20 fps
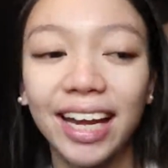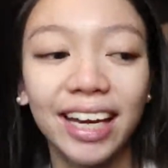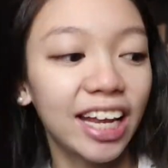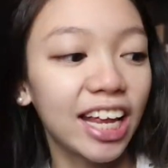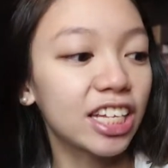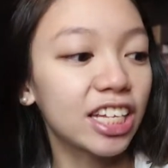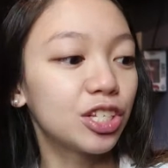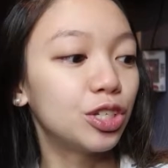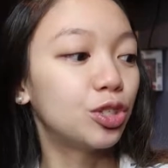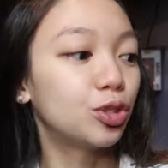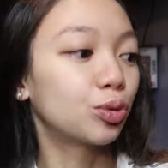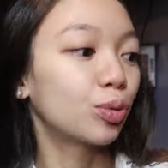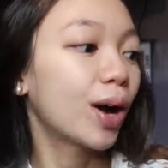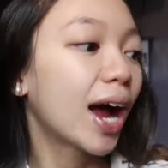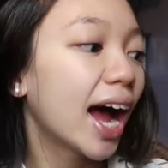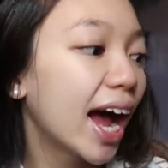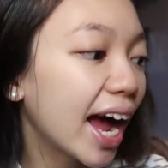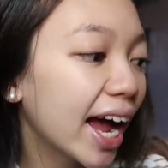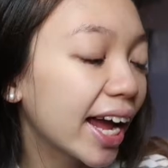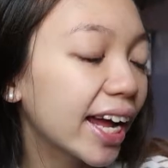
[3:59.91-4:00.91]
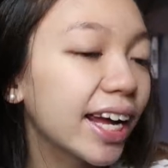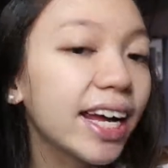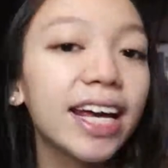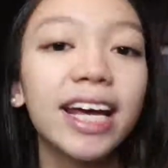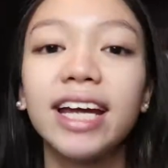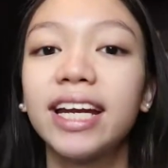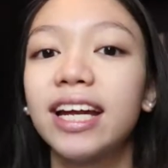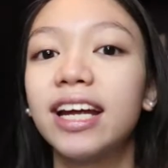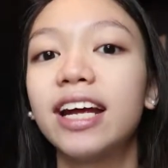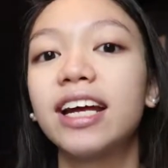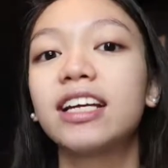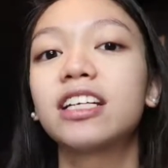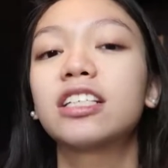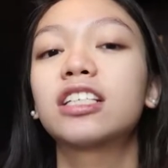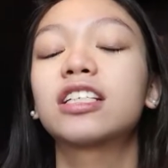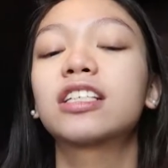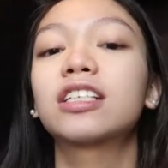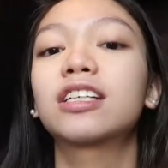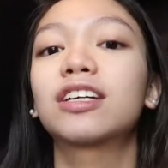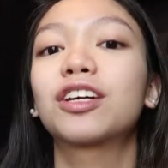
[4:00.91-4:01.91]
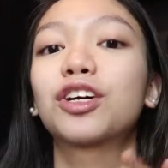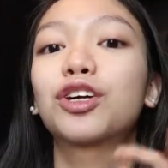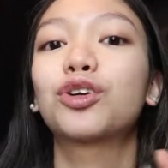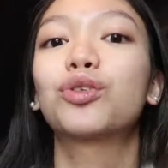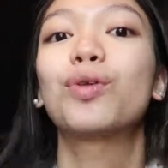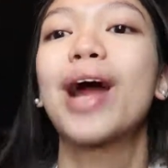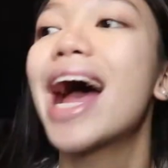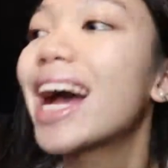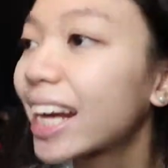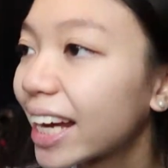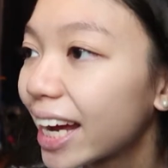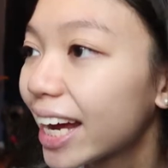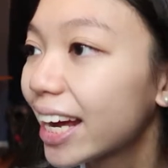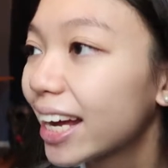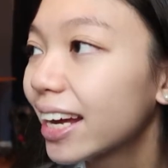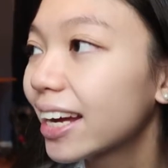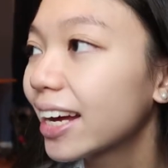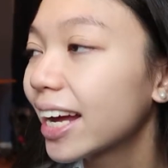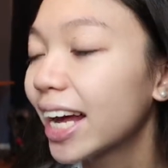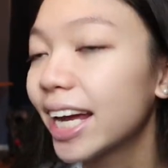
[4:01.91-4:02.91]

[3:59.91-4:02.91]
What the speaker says: It dry. It is cracking.